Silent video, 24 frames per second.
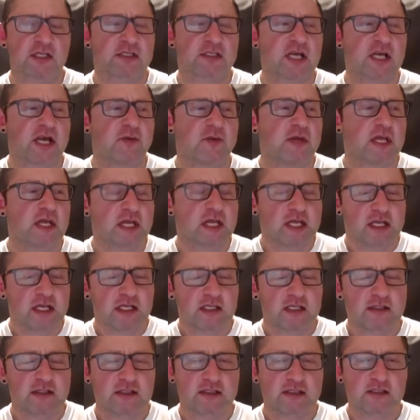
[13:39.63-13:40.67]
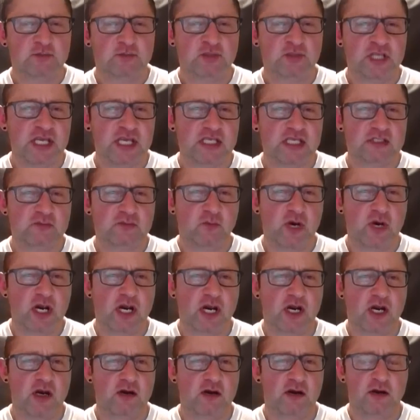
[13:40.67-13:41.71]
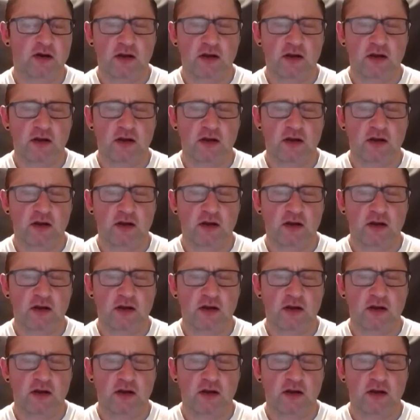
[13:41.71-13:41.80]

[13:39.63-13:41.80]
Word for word: time. Is this a place where